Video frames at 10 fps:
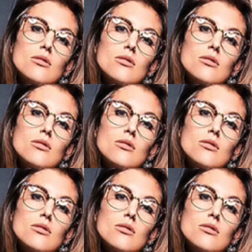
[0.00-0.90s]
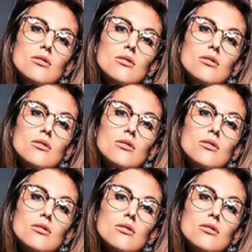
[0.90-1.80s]

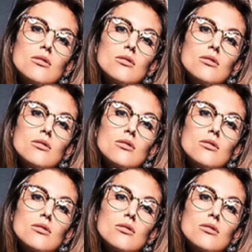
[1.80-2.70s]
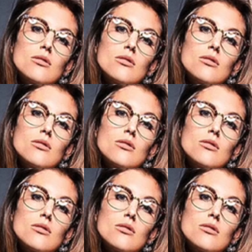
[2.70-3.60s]

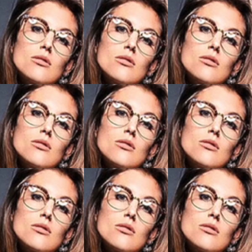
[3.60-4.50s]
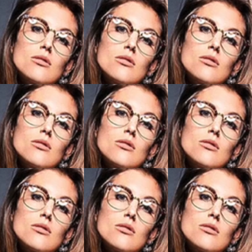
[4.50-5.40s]

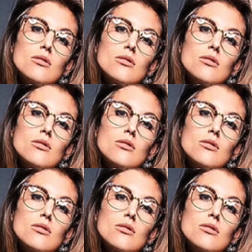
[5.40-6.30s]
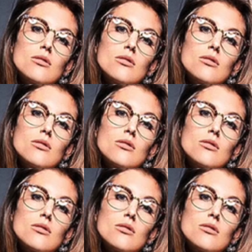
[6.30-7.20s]

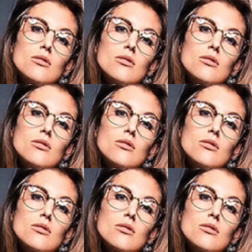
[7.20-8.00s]
The face doesn't move, so there is nothing to read.